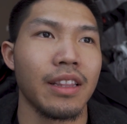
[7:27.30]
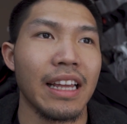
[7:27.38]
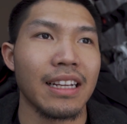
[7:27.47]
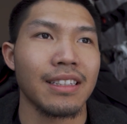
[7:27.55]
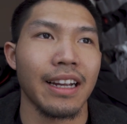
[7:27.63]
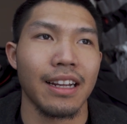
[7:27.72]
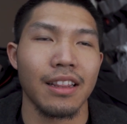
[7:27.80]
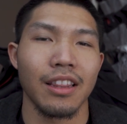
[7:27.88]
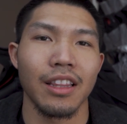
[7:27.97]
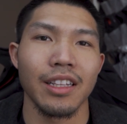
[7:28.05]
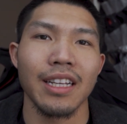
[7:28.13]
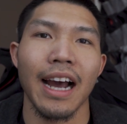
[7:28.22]
things like
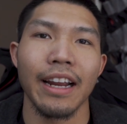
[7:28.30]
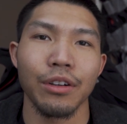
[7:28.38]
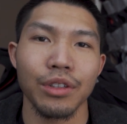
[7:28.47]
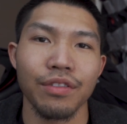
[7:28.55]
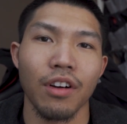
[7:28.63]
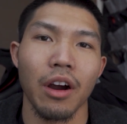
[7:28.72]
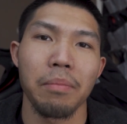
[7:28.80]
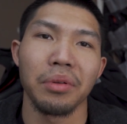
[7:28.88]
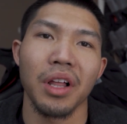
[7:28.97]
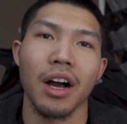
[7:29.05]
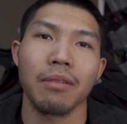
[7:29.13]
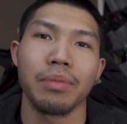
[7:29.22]
the titles for our
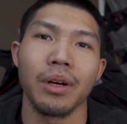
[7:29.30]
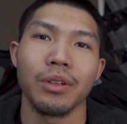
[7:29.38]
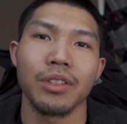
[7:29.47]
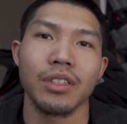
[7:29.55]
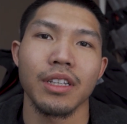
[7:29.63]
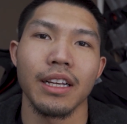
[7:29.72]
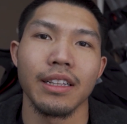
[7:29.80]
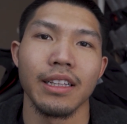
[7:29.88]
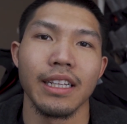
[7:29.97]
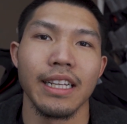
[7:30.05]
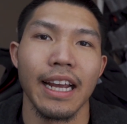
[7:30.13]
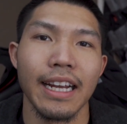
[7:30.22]
blog posts and
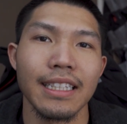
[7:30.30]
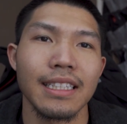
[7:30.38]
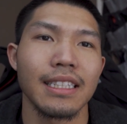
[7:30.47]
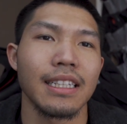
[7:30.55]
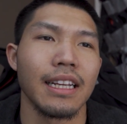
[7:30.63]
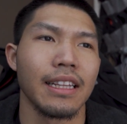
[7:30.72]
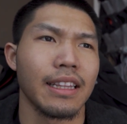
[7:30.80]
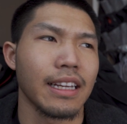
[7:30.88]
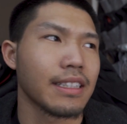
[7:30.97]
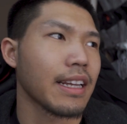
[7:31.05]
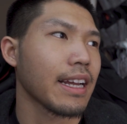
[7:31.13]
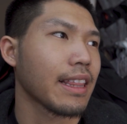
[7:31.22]
the dates and
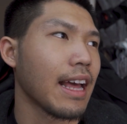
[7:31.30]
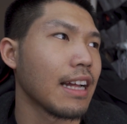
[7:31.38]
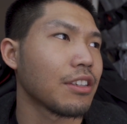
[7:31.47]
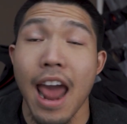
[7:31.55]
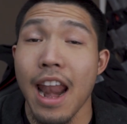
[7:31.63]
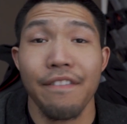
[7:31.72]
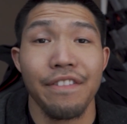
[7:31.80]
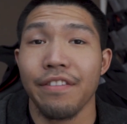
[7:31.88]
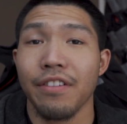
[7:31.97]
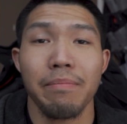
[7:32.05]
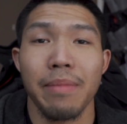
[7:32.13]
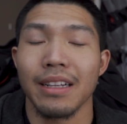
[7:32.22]
things like that. And I've
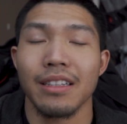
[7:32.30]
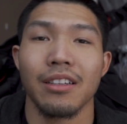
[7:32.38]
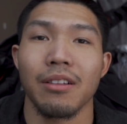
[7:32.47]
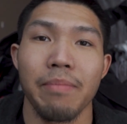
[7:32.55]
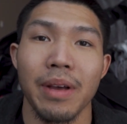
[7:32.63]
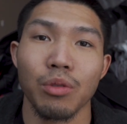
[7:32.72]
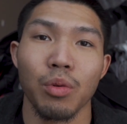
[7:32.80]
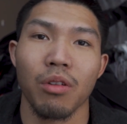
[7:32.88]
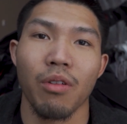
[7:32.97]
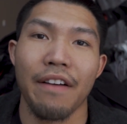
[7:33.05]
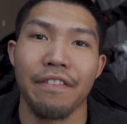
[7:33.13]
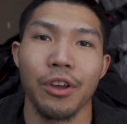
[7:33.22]
never messed with
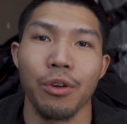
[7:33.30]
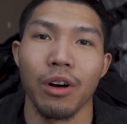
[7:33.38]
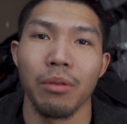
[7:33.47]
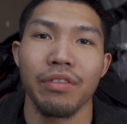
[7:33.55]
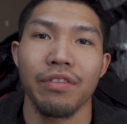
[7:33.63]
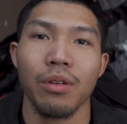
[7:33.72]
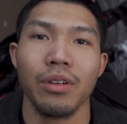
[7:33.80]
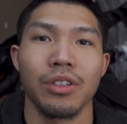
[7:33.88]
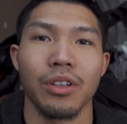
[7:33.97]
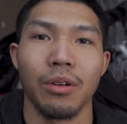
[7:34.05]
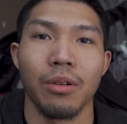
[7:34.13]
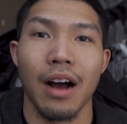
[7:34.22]
GraphQL before,
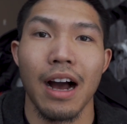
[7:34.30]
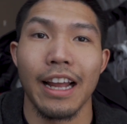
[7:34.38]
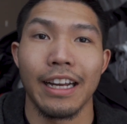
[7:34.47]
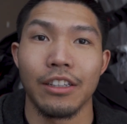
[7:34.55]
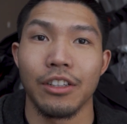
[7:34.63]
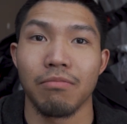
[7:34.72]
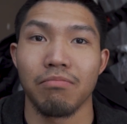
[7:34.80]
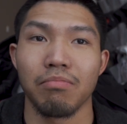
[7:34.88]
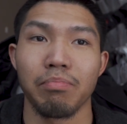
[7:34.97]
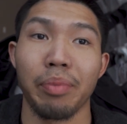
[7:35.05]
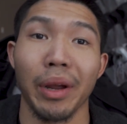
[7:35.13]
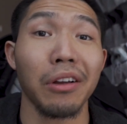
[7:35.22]
so I
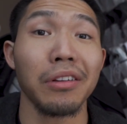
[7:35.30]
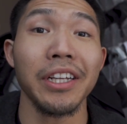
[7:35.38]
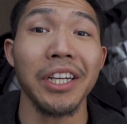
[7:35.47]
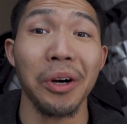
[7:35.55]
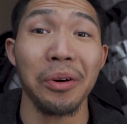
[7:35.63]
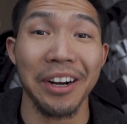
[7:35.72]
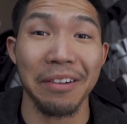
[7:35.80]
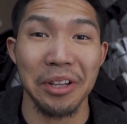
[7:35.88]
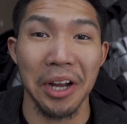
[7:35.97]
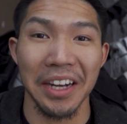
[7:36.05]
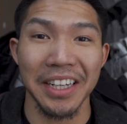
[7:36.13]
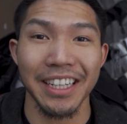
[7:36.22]
barely know what I'm
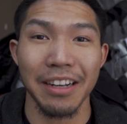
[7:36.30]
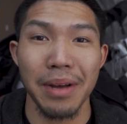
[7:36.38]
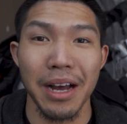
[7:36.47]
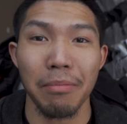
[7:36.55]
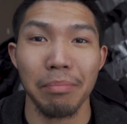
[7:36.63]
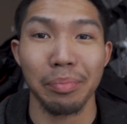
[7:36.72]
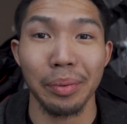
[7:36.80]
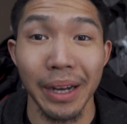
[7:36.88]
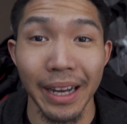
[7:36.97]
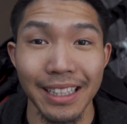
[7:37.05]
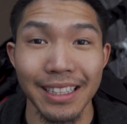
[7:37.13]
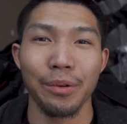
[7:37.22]
talking about,
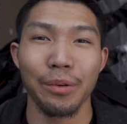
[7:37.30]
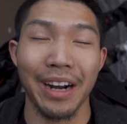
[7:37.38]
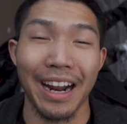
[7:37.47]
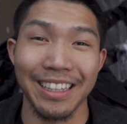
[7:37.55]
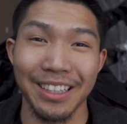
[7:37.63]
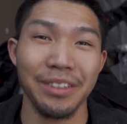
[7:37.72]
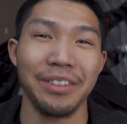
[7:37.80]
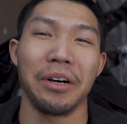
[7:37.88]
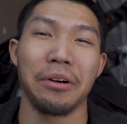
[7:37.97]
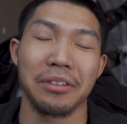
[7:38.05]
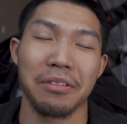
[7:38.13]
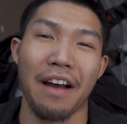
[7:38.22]
but what I do
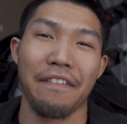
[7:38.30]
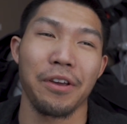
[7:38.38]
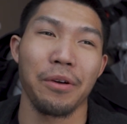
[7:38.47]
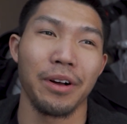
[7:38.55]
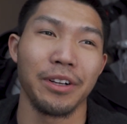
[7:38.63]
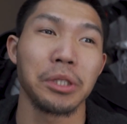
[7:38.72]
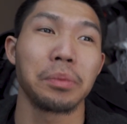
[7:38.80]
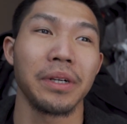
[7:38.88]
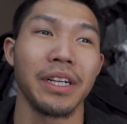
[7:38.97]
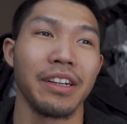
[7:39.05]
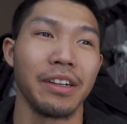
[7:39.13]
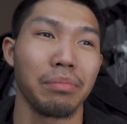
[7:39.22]
know is GraphQL is
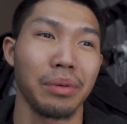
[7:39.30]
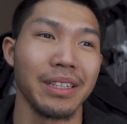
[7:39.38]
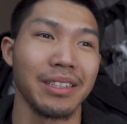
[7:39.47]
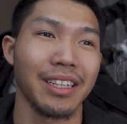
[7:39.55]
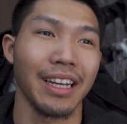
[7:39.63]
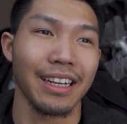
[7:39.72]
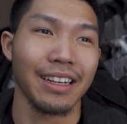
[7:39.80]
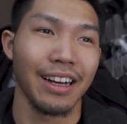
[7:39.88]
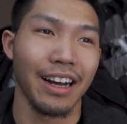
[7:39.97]
pretty sick.